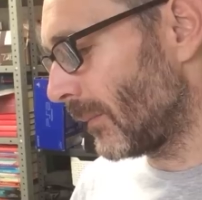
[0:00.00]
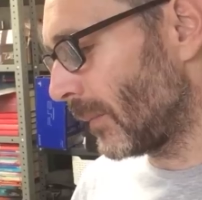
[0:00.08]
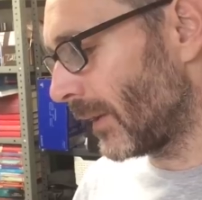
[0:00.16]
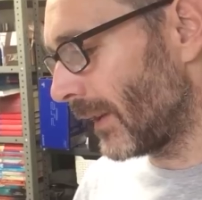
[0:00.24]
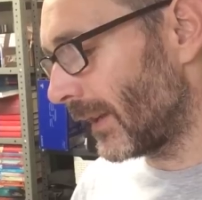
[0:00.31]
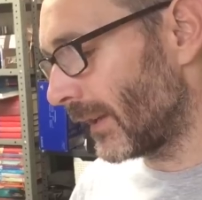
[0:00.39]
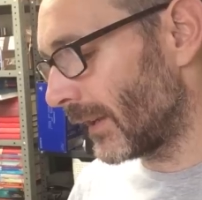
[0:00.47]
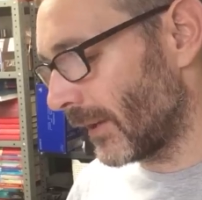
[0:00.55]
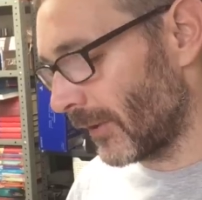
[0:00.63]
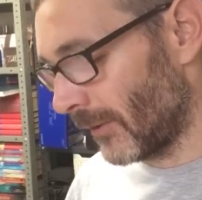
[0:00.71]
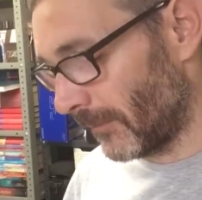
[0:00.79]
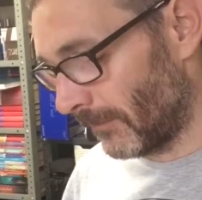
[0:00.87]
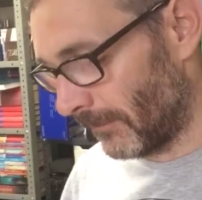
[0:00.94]
But there you
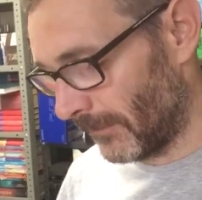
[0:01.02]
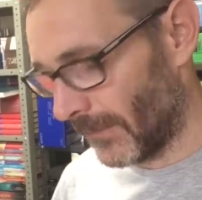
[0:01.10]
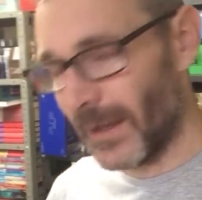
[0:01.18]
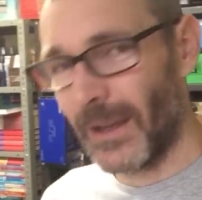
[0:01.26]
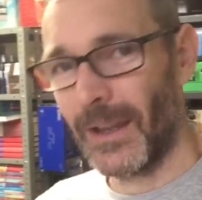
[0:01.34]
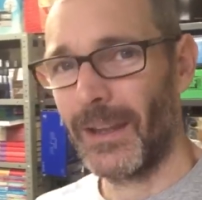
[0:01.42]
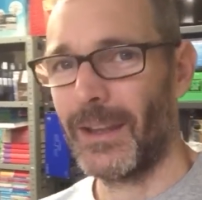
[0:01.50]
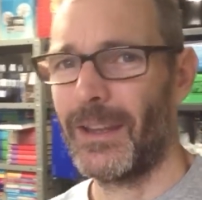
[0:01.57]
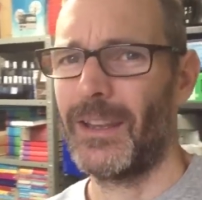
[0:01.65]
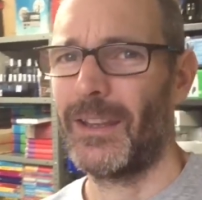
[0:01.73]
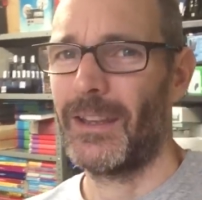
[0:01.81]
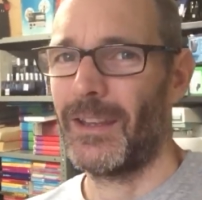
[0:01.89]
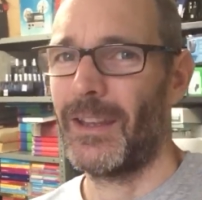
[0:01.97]
go.
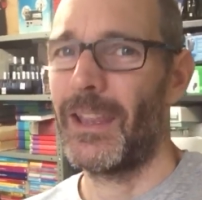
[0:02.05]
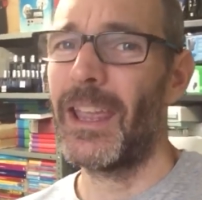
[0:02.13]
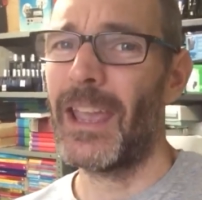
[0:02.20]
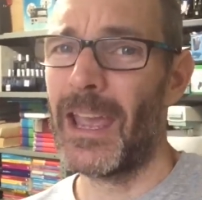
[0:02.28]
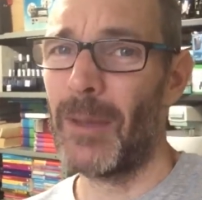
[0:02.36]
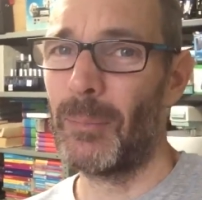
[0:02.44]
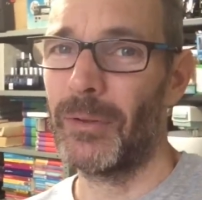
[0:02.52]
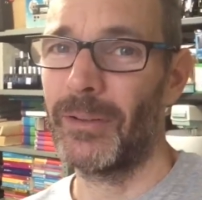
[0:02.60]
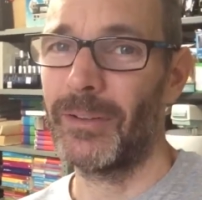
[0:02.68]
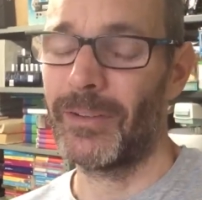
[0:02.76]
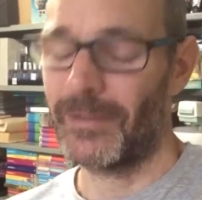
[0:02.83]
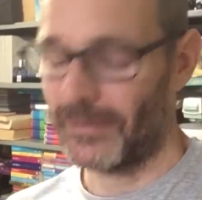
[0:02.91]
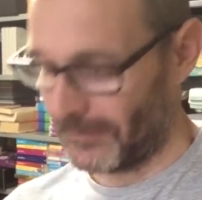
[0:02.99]
It
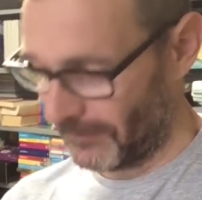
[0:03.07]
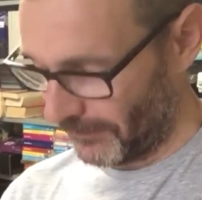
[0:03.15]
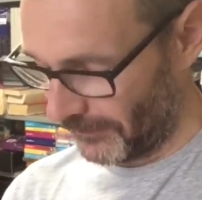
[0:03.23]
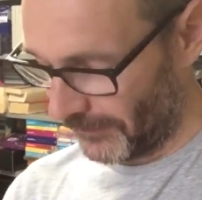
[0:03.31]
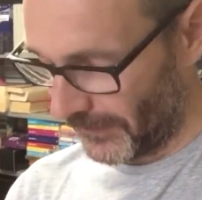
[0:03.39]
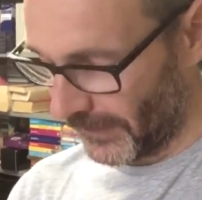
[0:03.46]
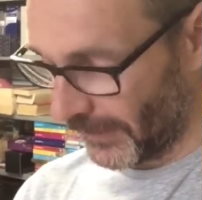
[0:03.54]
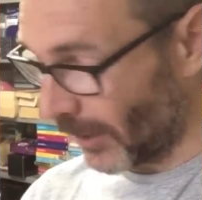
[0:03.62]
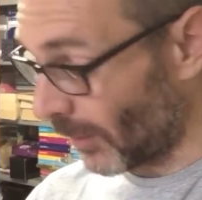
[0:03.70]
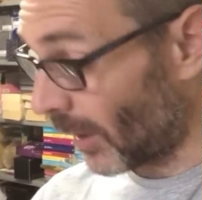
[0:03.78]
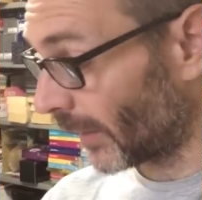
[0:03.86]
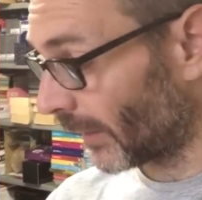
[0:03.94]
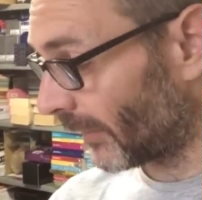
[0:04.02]
happens. So
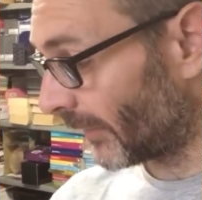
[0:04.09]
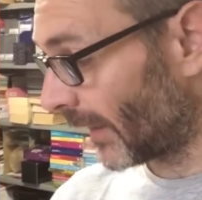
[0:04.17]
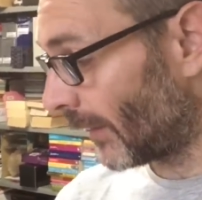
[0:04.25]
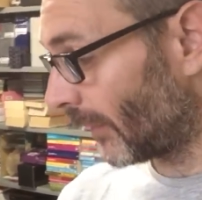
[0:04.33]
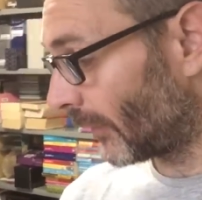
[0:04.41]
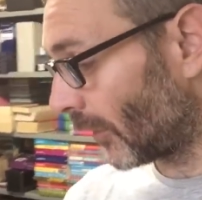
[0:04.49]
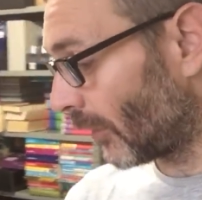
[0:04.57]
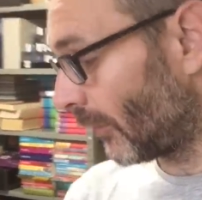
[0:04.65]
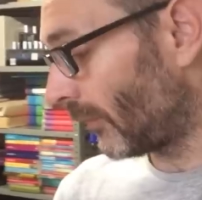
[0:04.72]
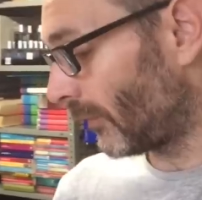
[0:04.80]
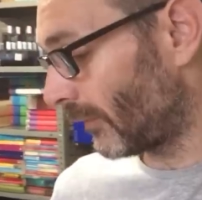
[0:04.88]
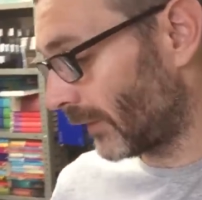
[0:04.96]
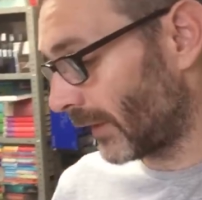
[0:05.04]
I'm going to send this
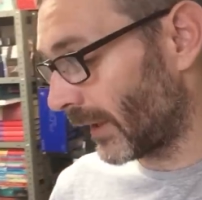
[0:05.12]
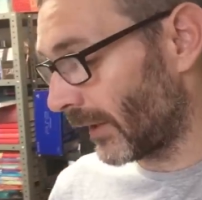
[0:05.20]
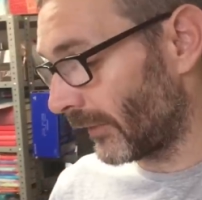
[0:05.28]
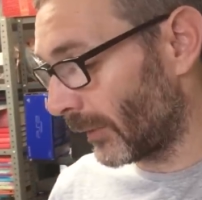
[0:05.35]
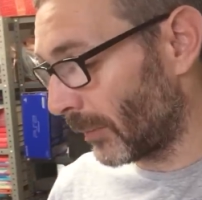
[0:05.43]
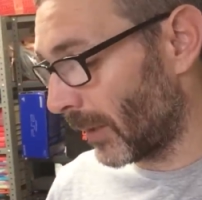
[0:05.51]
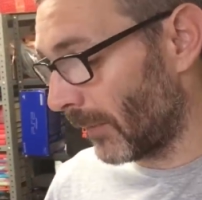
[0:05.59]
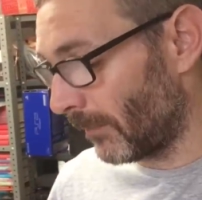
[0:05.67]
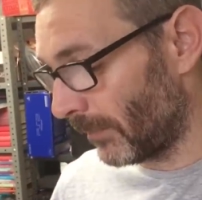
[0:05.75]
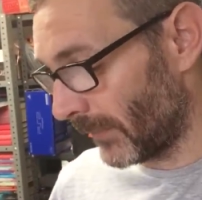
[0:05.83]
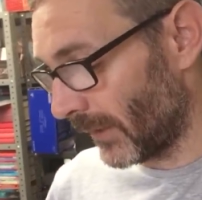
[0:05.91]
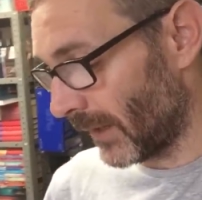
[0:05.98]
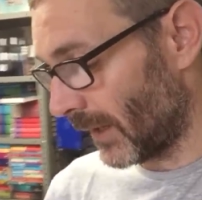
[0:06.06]
off to the customer,
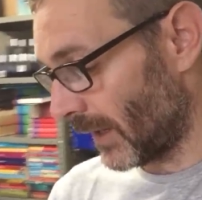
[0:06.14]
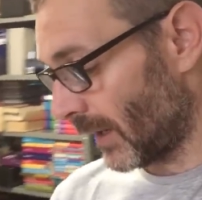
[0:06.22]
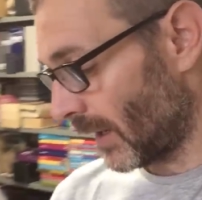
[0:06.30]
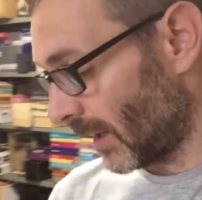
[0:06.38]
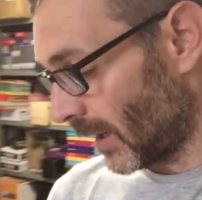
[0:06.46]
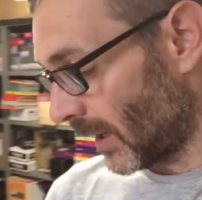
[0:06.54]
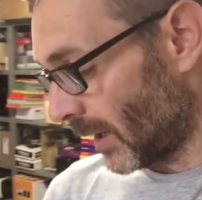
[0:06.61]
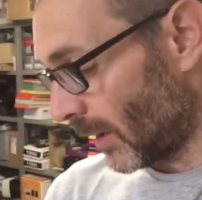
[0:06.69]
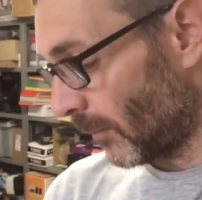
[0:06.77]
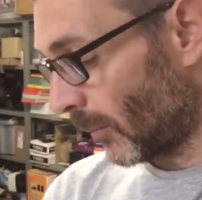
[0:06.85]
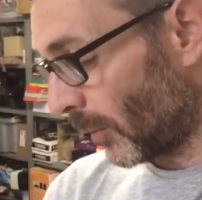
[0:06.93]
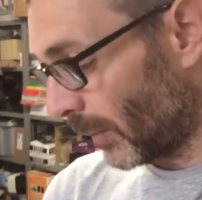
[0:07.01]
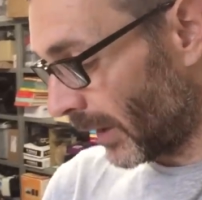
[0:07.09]

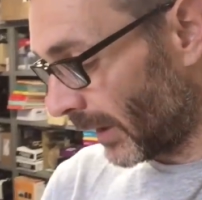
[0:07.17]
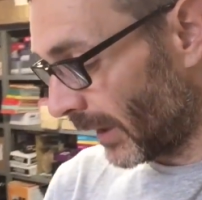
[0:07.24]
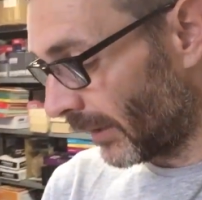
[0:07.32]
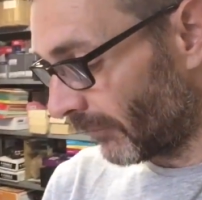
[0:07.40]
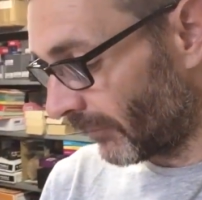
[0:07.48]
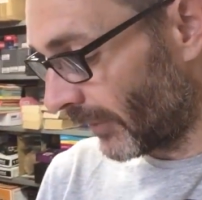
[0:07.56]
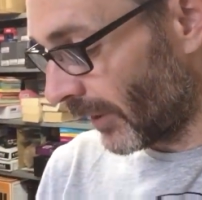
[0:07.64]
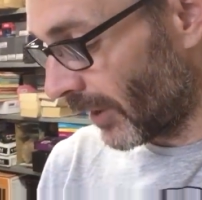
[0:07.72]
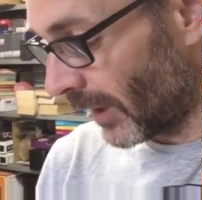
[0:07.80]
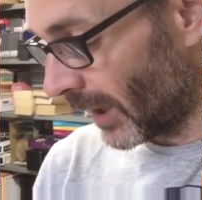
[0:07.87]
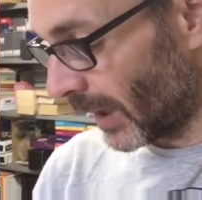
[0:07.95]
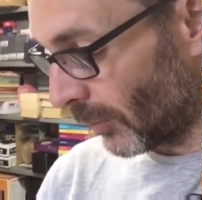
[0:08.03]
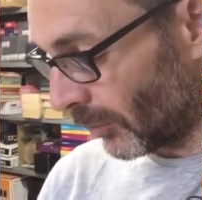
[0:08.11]
pop in his return
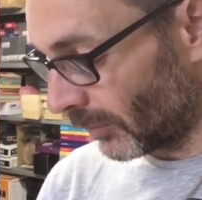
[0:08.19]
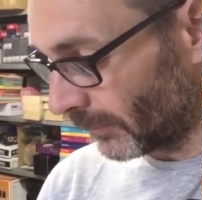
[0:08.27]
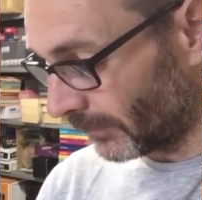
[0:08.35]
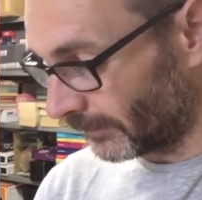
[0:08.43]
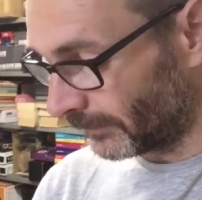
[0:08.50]
label,